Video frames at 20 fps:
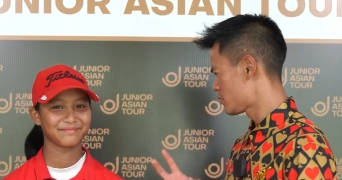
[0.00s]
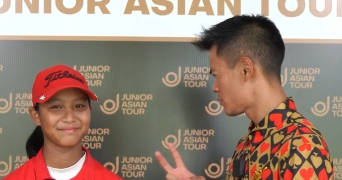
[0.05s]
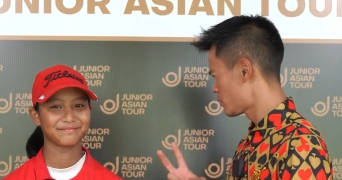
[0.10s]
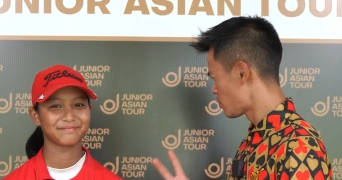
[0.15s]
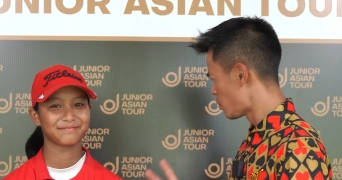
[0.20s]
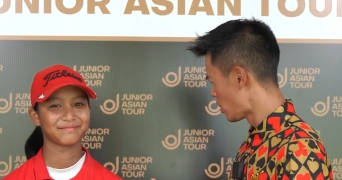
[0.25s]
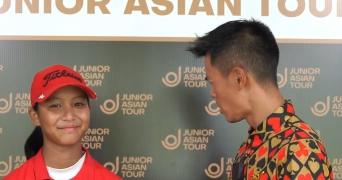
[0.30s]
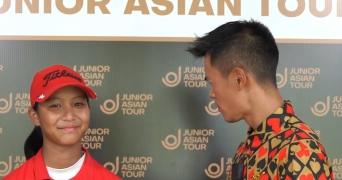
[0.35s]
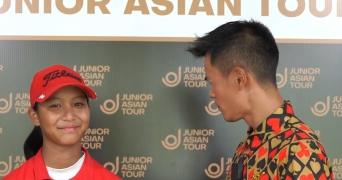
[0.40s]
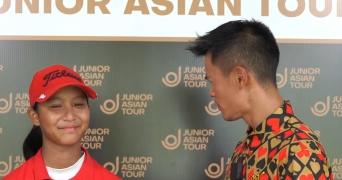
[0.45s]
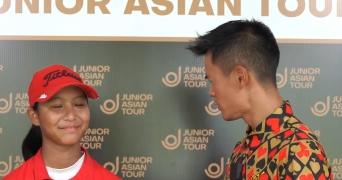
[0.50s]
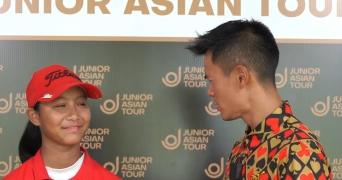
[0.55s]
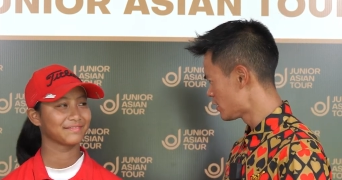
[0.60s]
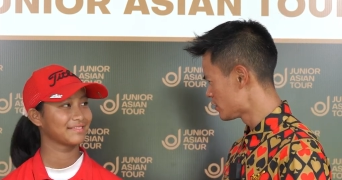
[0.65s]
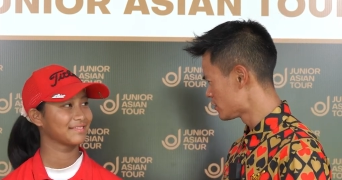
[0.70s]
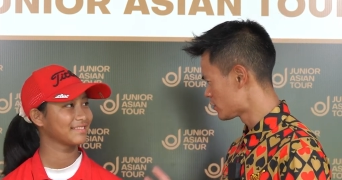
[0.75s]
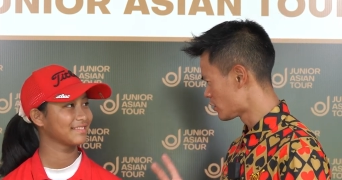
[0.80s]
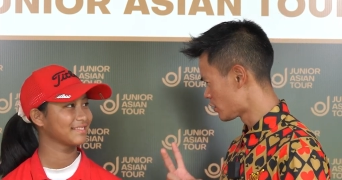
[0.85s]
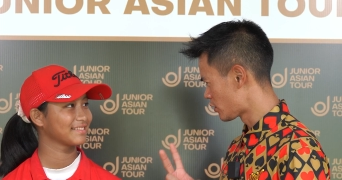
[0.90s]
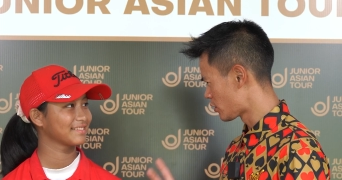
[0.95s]
Speaker 1: 12
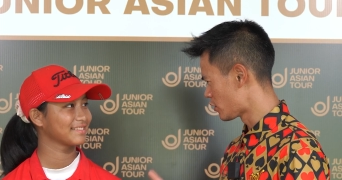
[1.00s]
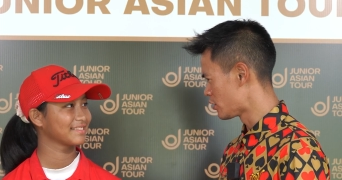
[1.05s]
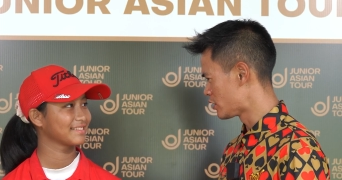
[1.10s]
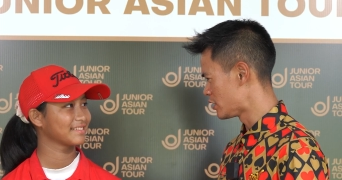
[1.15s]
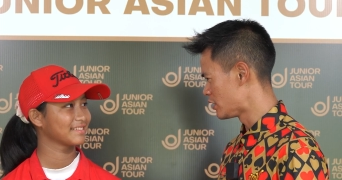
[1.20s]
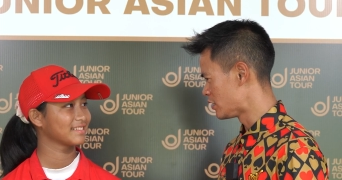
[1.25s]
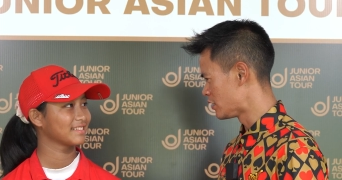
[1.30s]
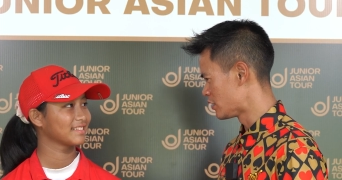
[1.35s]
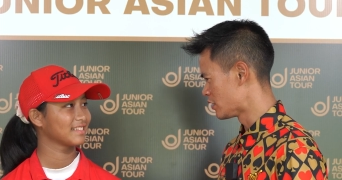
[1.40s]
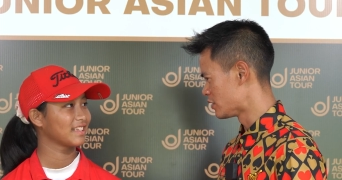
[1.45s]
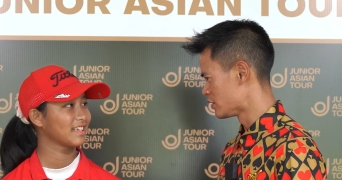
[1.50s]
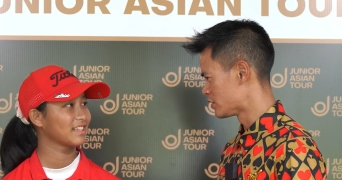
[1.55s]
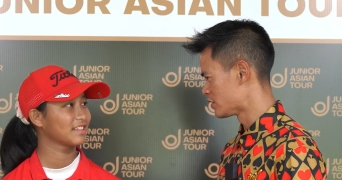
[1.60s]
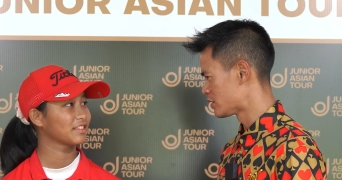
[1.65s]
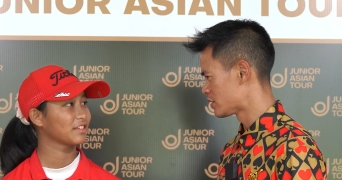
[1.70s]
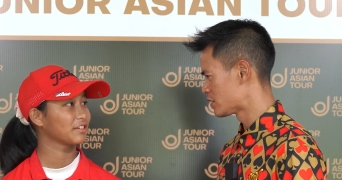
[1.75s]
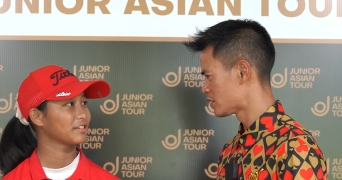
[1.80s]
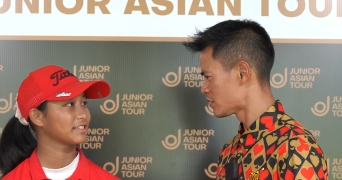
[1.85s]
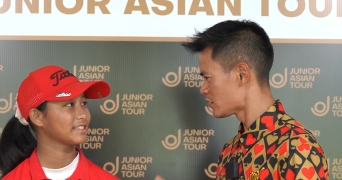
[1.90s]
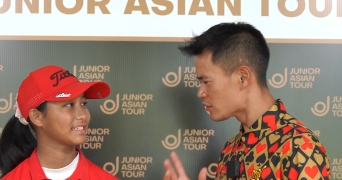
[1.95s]
years or 13 years?
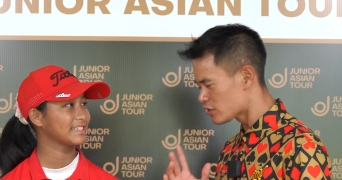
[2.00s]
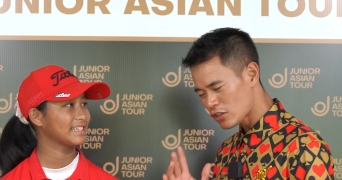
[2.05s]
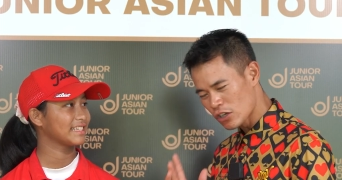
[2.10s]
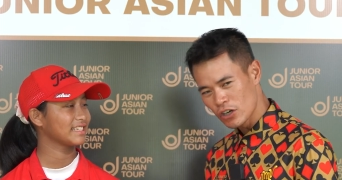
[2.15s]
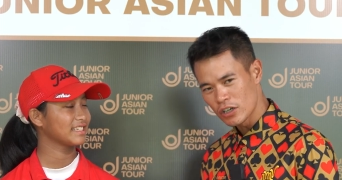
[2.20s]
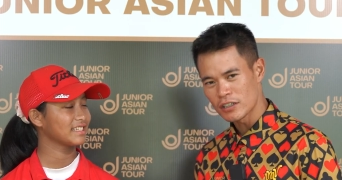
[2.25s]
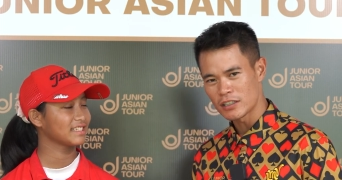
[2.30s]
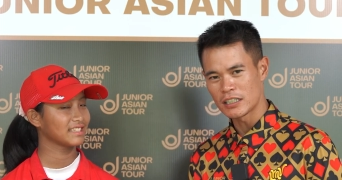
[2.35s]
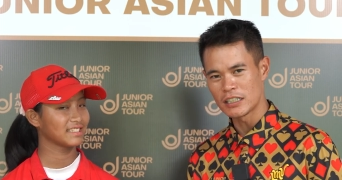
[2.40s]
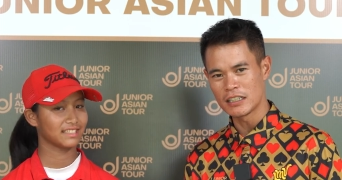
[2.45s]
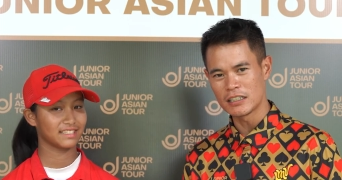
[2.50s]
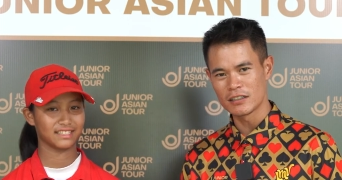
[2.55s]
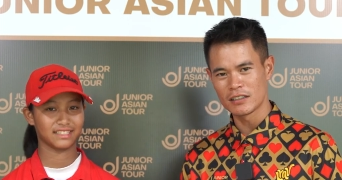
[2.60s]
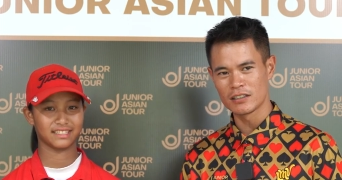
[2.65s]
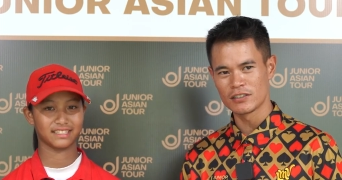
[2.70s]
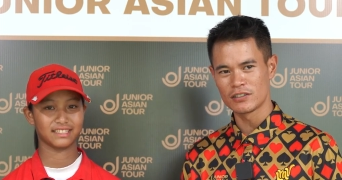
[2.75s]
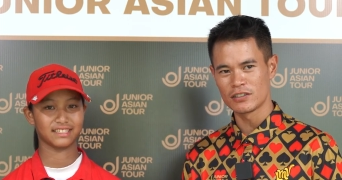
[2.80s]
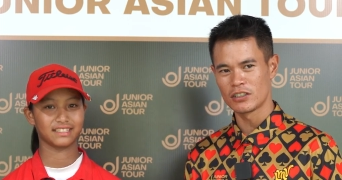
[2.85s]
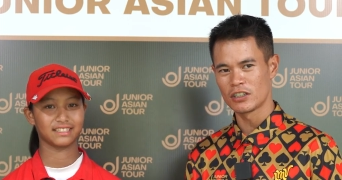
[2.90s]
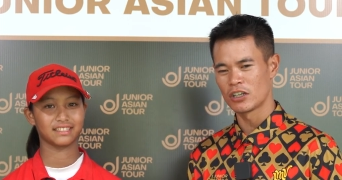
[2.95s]
13. 13
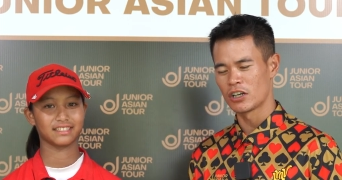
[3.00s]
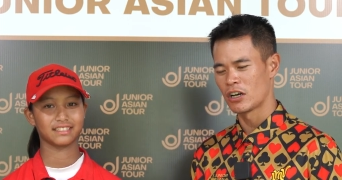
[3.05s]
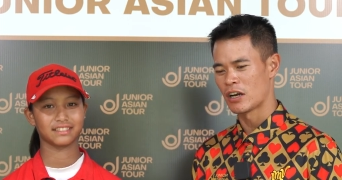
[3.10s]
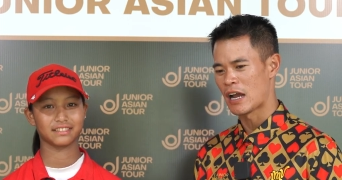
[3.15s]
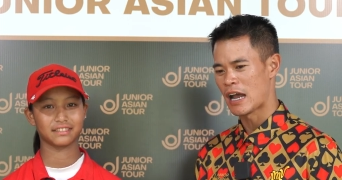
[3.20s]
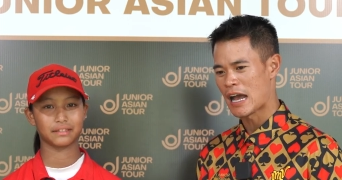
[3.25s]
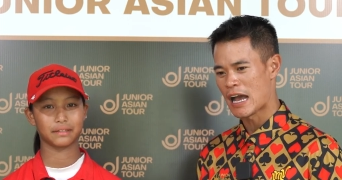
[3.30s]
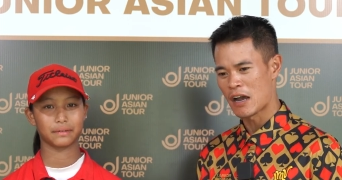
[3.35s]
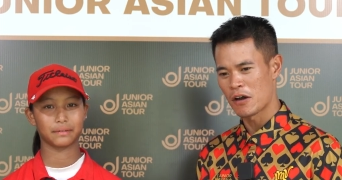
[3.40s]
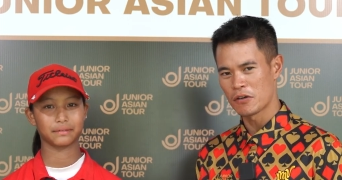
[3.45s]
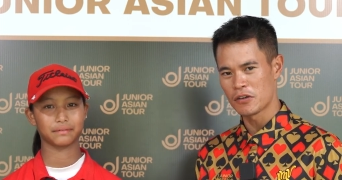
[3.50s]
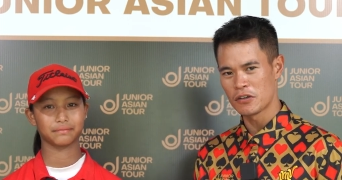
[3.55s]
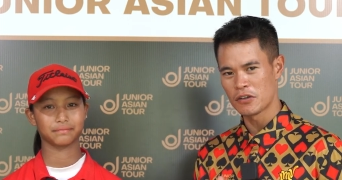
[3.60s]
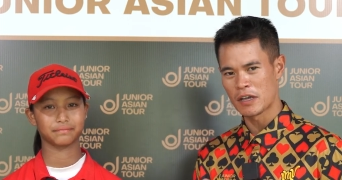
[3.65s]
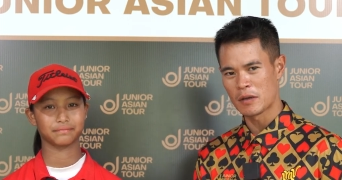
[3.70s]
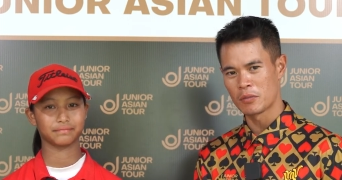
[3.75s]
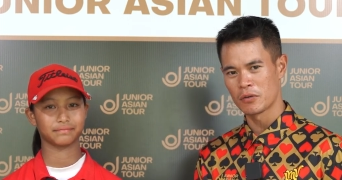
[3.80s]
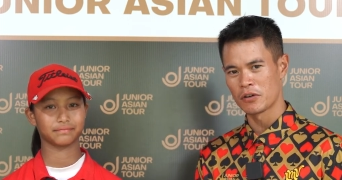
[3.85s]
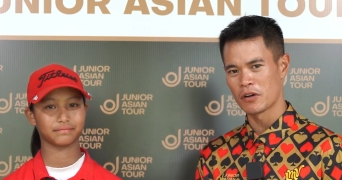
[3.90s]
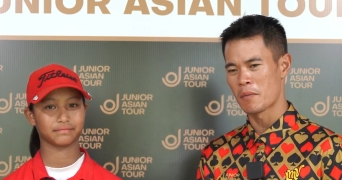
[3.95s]
this year. How are you
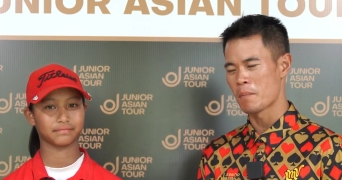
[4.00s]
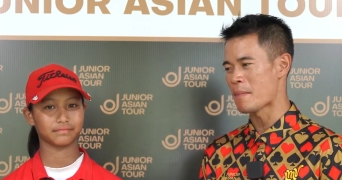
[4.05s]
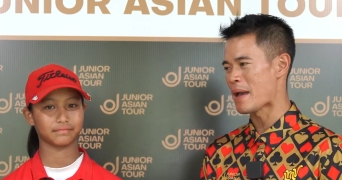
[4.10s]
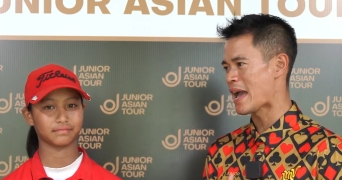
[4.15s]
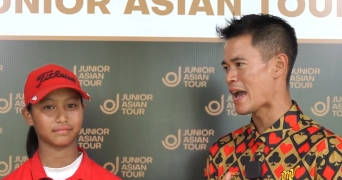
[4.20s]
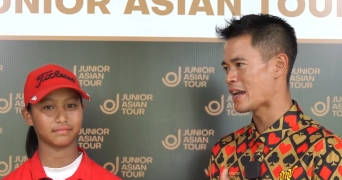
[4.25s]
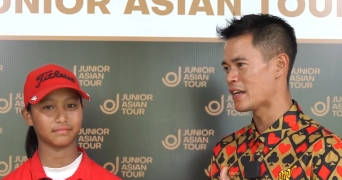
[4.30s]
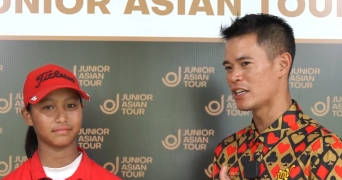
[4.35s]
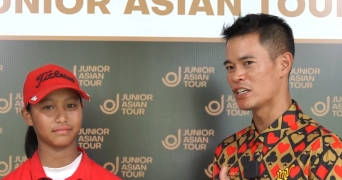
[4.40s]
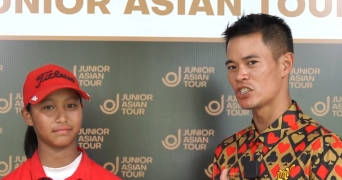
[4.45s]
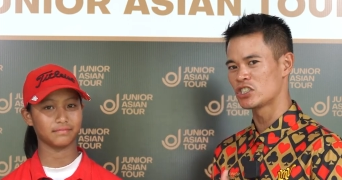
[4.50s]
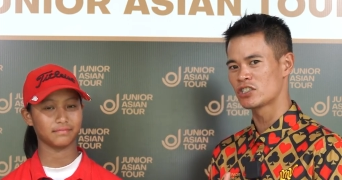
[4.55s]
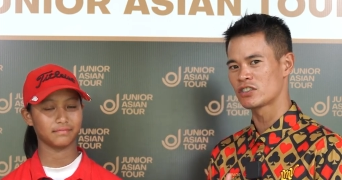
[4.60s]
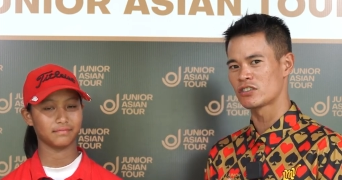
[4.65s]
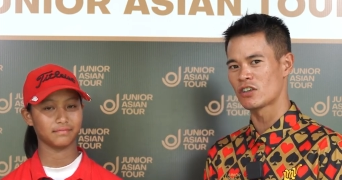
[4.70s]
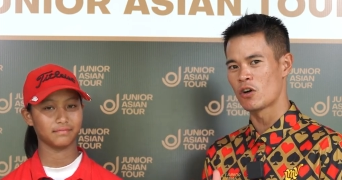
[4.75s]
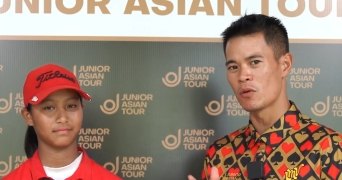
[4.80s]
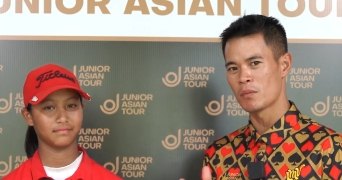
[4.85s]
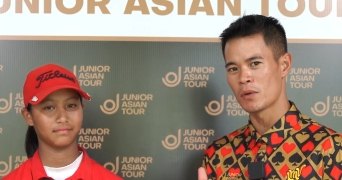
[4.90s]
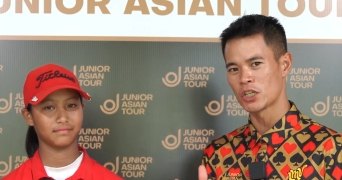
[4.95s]
able to manage
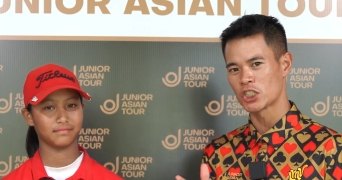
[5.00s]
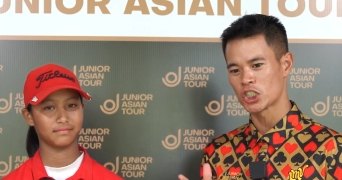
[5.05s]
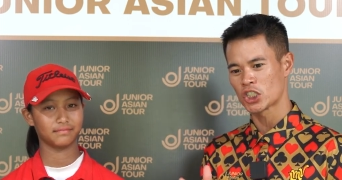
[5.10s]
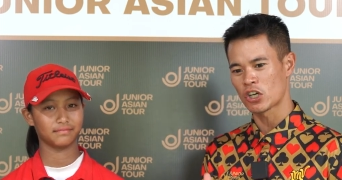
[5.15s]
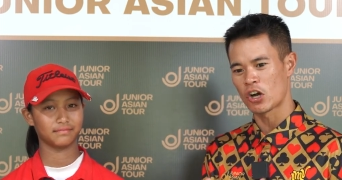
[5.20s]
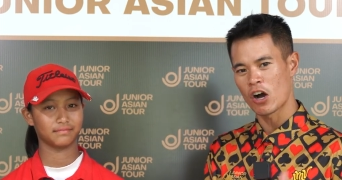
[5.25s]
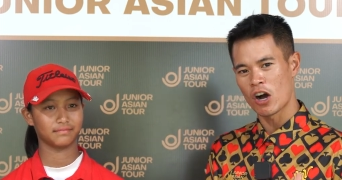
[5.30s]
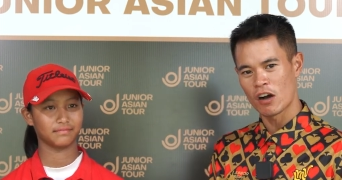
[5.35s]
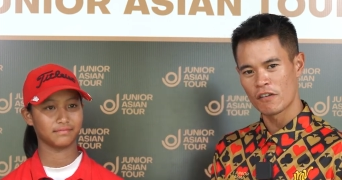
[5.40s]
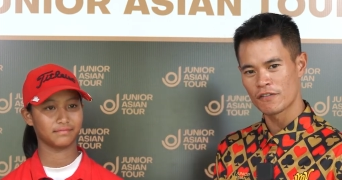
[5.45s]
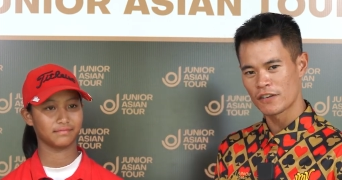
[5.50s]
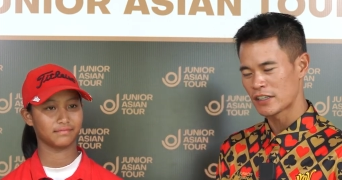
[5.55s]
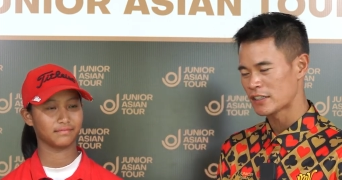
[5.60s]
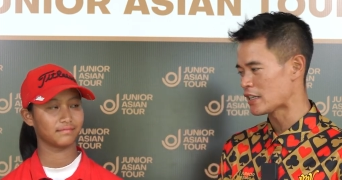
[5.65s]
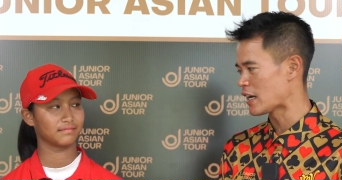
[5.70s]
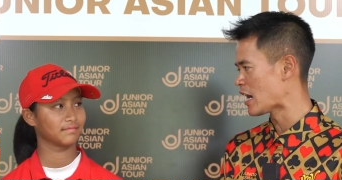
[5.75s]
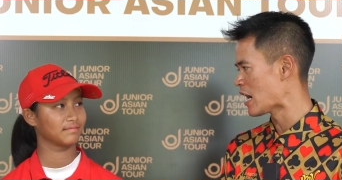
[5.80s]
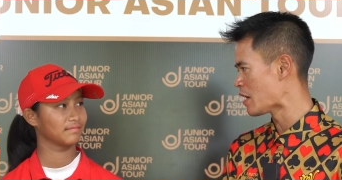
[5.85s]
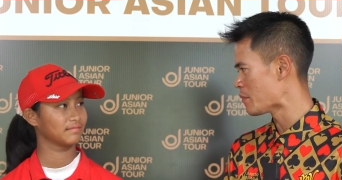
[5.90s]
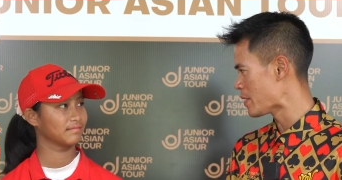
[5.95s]
so much golfing
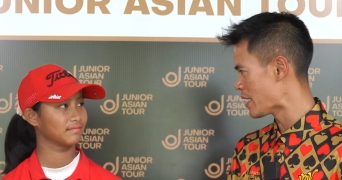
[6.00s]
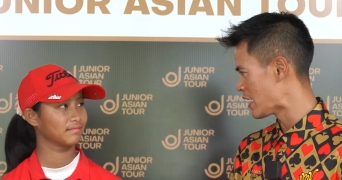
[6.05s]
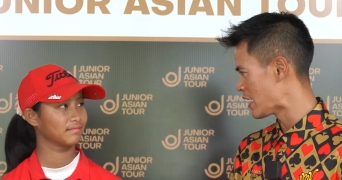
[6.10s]
time